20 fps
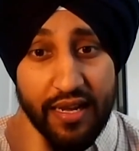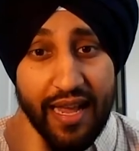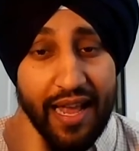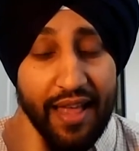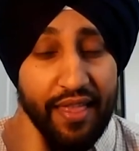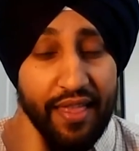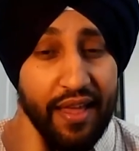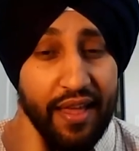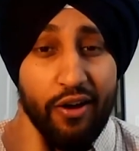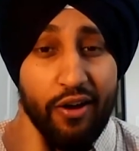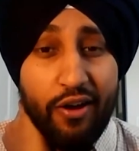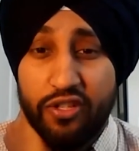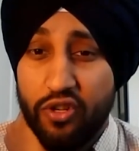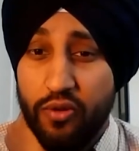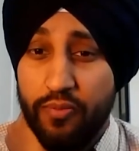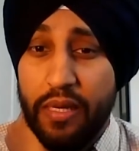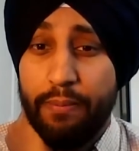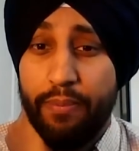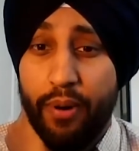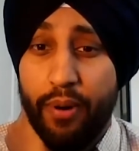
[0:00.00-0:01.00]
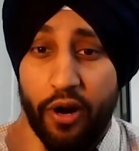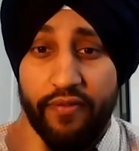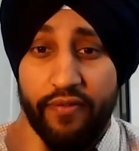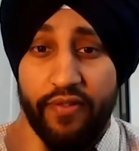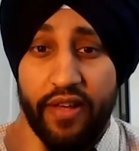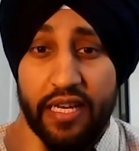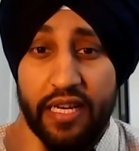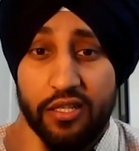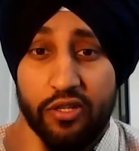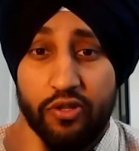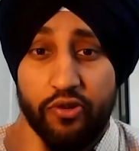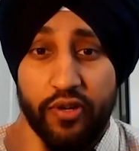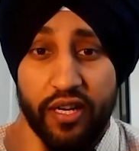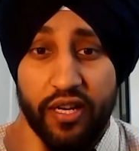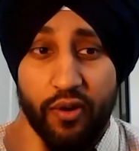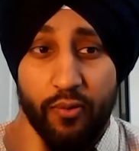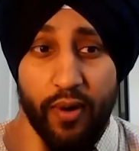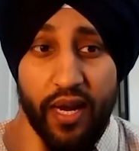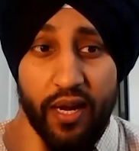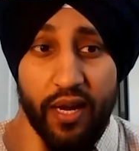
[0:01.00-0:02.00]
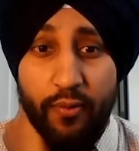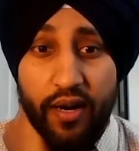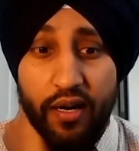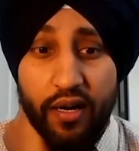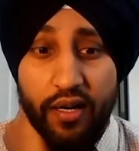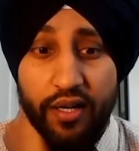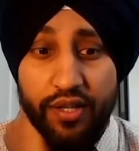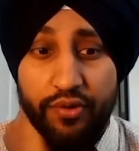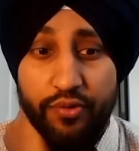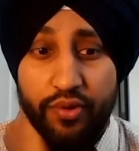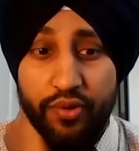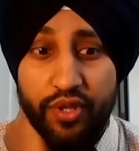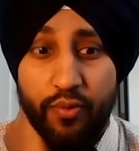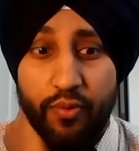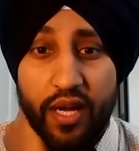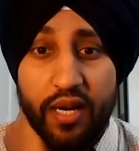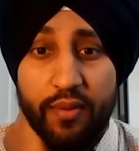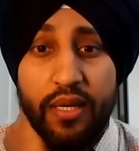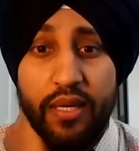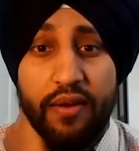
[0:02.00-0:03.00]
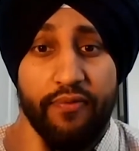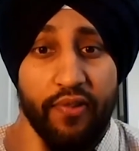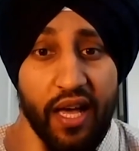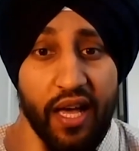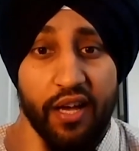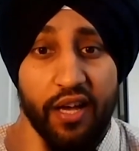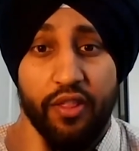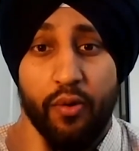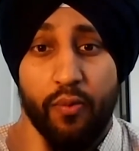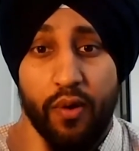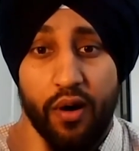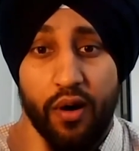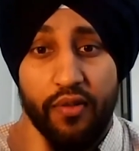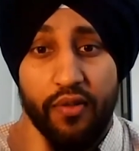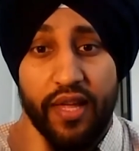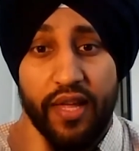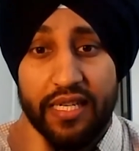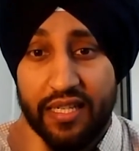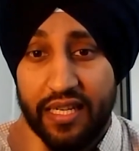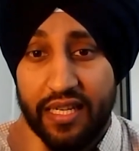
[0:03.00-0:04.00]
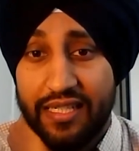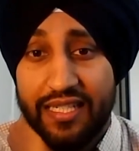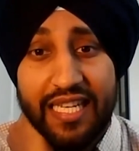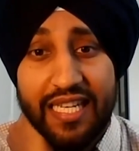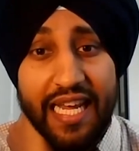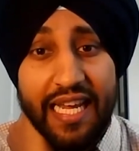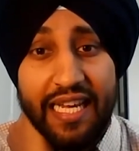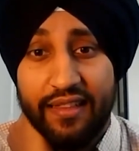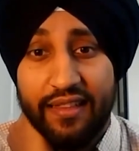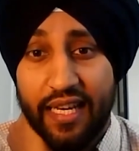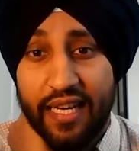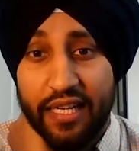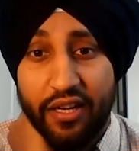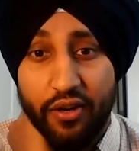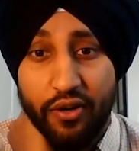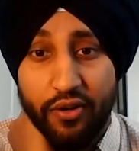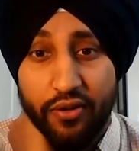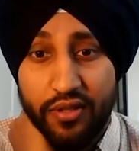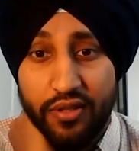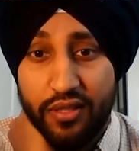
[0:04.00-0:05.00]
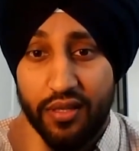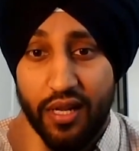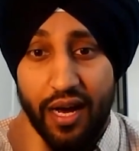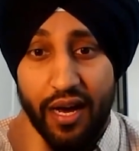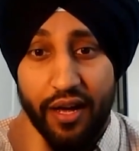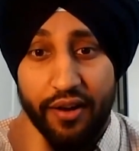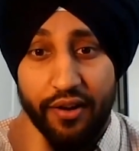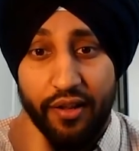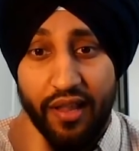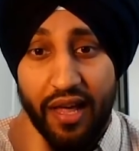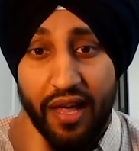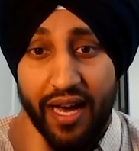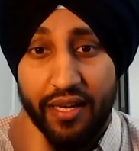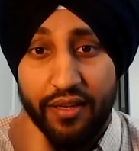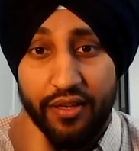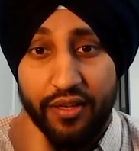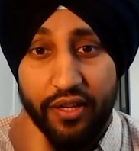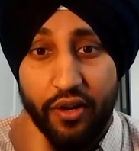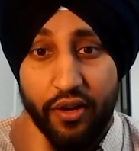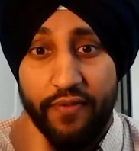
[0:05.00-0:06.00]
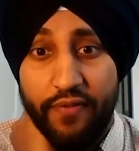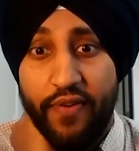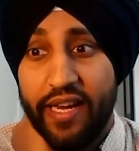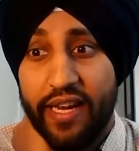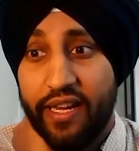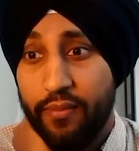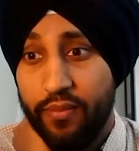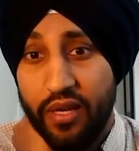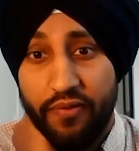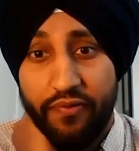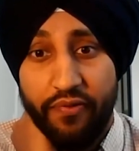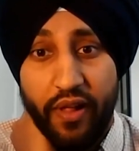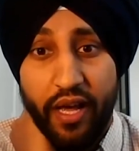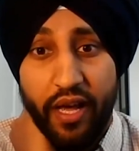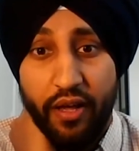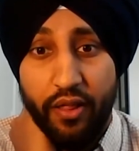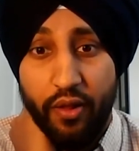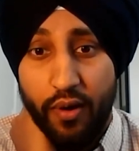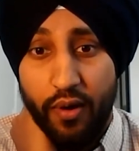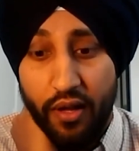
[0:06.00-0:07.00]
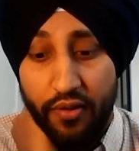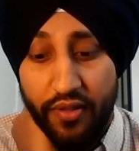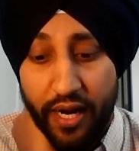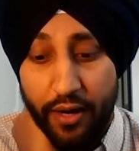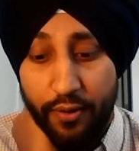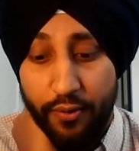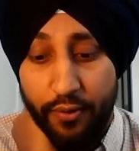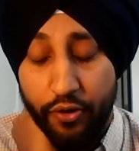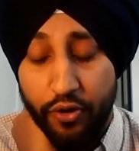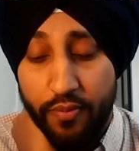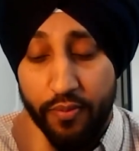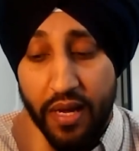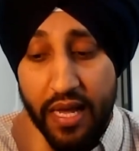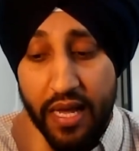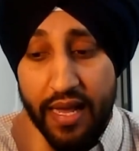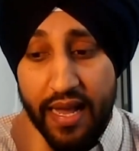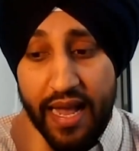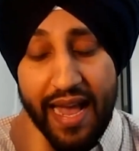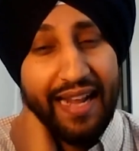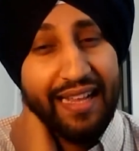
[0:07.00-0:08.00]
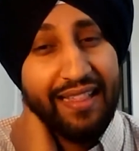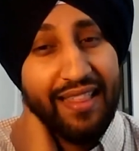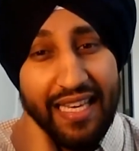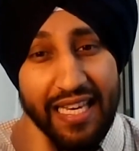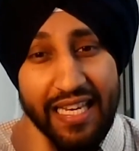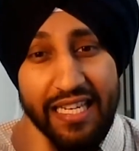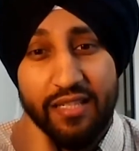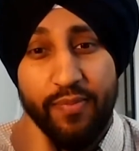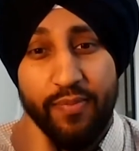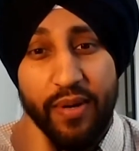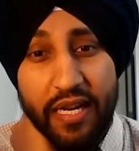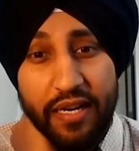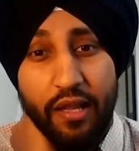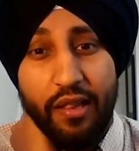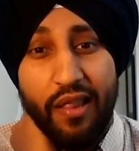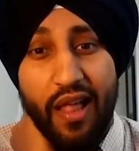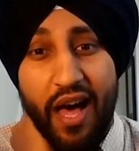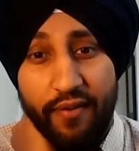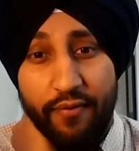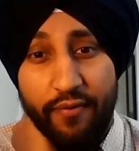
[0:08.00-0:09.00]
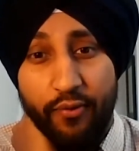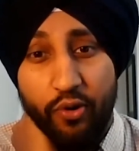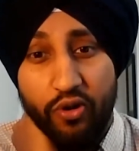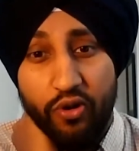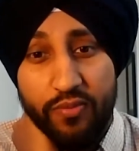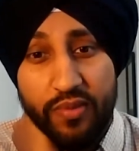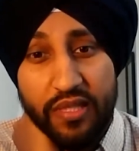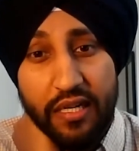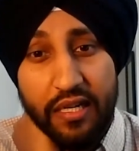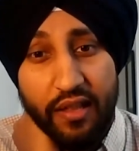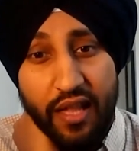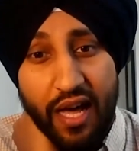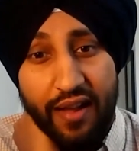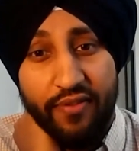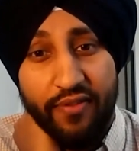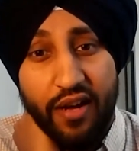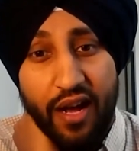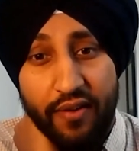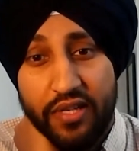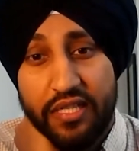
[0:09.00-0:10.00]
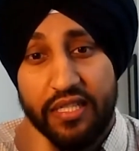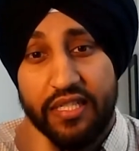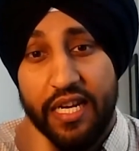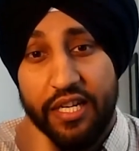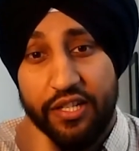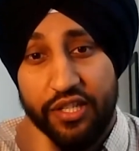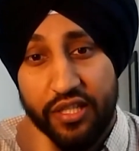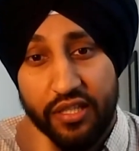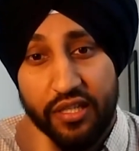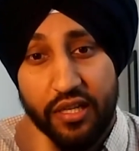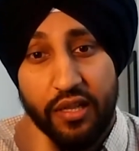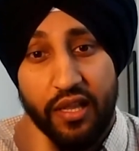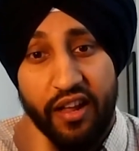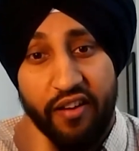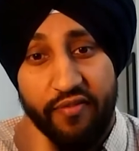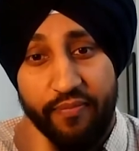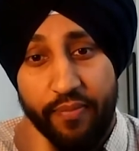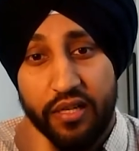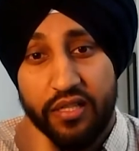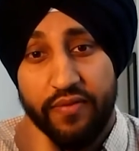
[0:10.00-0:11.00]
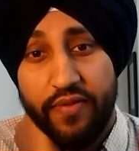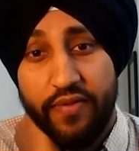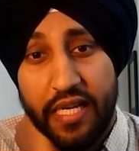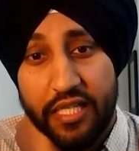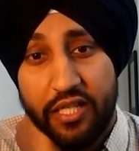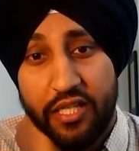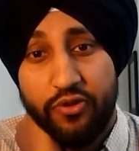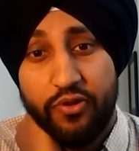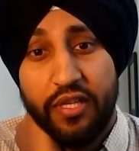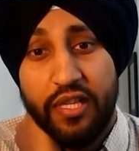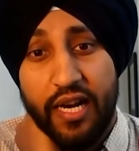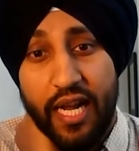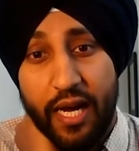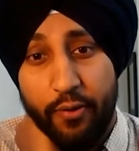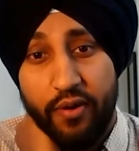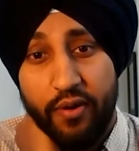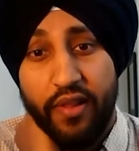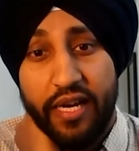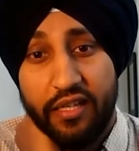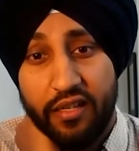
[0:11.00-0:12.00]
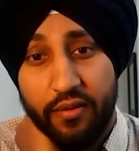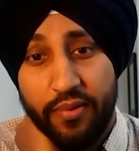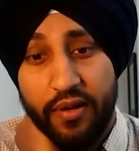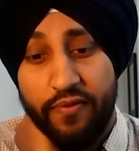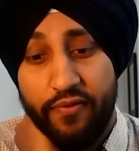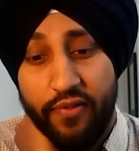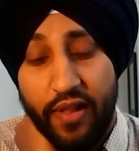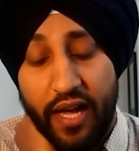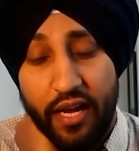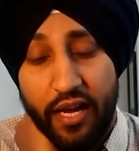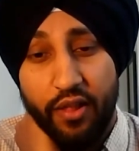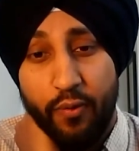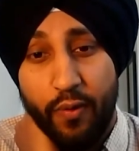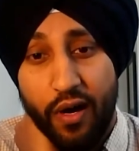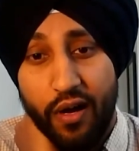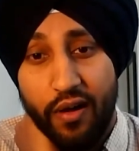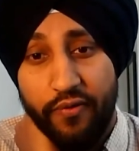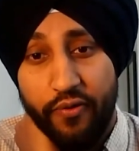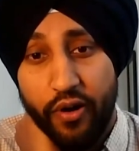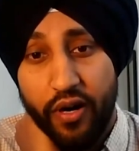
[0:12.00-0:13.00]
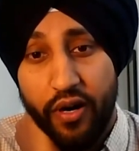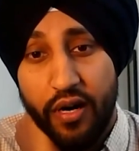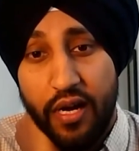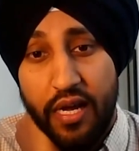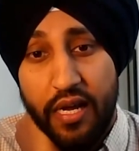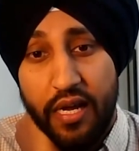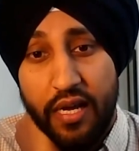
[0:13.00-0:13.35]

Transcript: And then also being part of history in a way where you want to be a fly on the wall. That's like a saying that goes on a lot. You know, if I can be a fly on the wall in that room. And I think he's been in a lot of rooms and a lot of conversations and a lot of parts of history that I would have liked to have been a fly on the wall for.